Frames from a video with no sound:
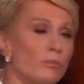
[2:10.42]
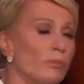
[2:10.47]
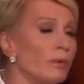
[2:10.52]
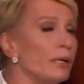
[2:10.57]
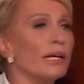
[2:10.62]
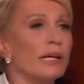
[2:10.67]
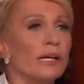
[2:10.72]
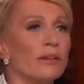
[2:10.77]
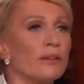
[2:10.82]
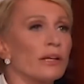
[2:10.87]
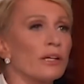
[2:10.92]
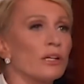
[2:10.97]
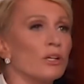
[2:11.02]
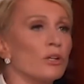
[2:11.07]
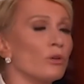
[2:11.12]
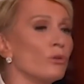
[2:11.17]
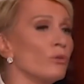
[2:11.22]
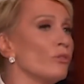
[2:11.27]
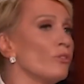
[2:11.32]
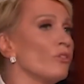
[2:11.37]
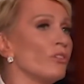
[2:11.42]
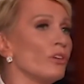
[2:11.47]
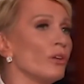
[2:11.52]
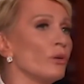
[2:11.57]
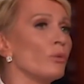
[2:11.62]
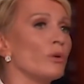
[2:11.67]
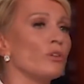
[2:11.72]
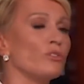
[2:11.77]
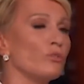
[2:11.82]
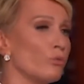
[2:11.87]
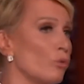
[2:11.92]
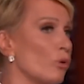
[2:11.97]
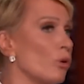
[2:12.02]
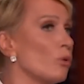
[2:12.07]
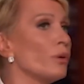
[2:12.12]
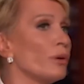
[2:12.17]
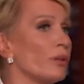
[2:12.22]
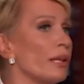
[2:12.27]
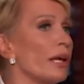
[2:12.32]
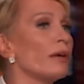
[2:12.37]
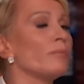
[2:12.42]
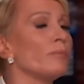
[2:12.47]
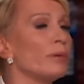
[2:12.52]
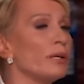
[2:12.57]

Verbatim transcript: me that you don't see what's wrong with that